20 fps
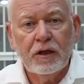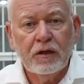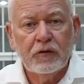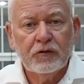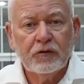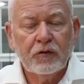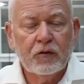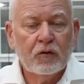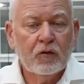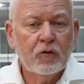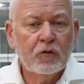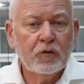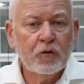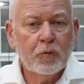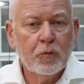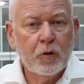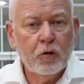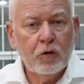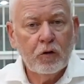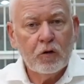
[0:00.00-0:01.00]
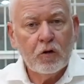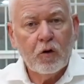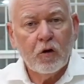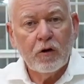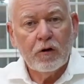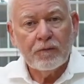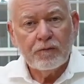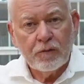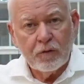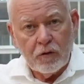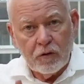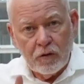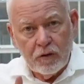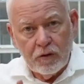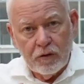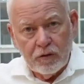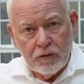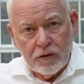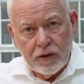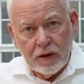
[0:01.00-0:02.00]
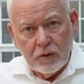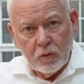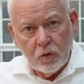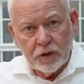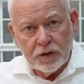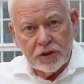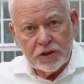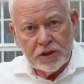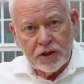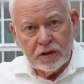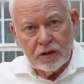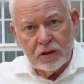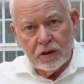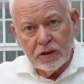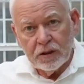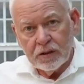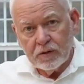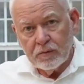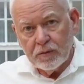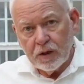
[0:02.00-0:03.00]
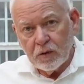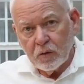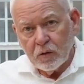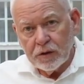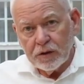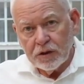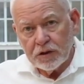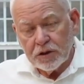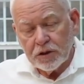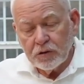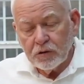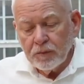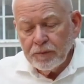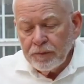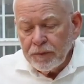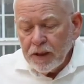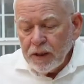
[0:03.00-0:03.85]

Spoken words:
So you pull a card for that one agenda item, that one issue,